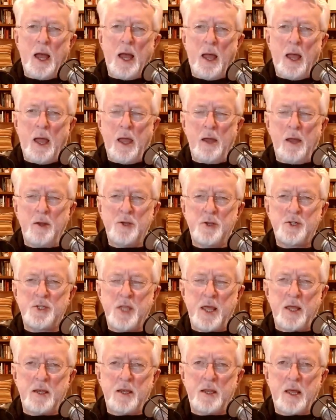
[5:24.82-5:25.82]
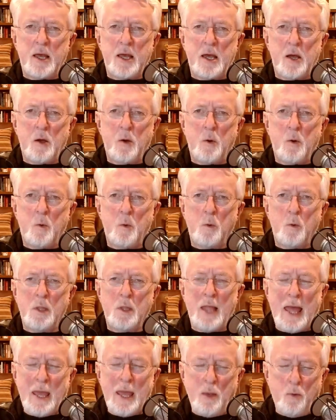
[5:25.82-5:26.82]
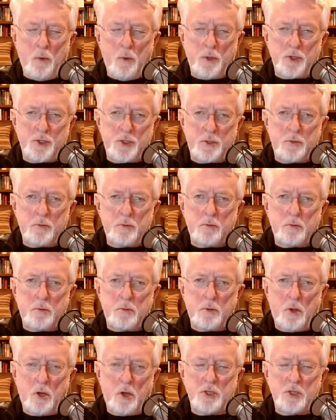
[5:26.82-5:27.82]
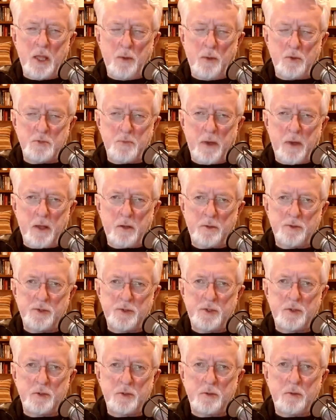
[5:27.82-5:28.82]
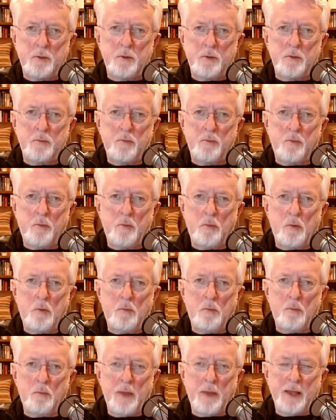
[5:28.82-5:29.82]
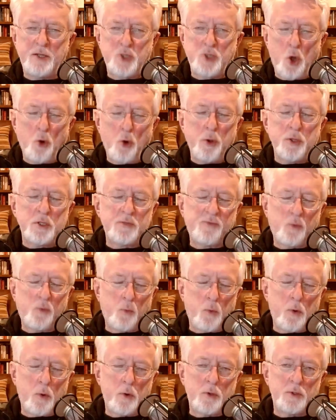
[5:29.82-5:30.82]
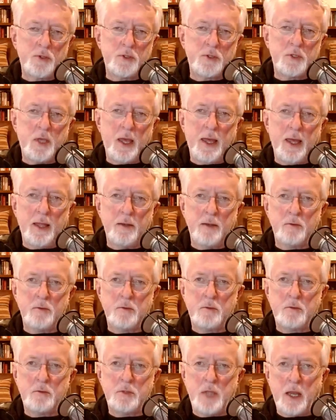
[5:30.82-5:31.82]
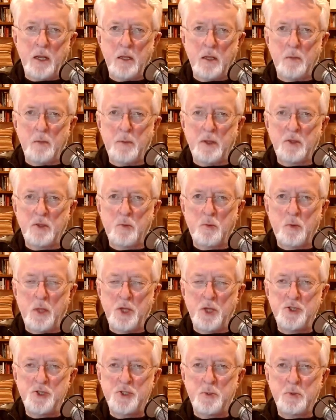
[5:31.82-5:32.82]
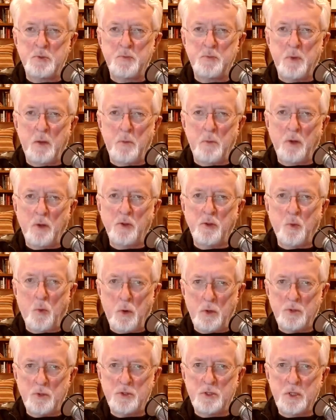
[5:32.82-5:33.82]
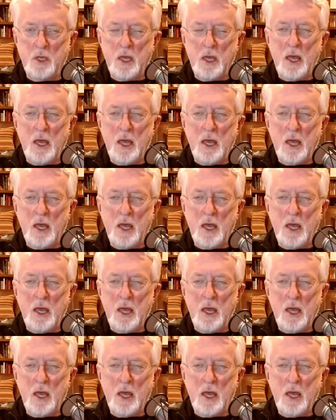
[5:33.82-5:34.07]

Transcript: I understand how language, large language models, make tokens for words and data about the relationships among the words.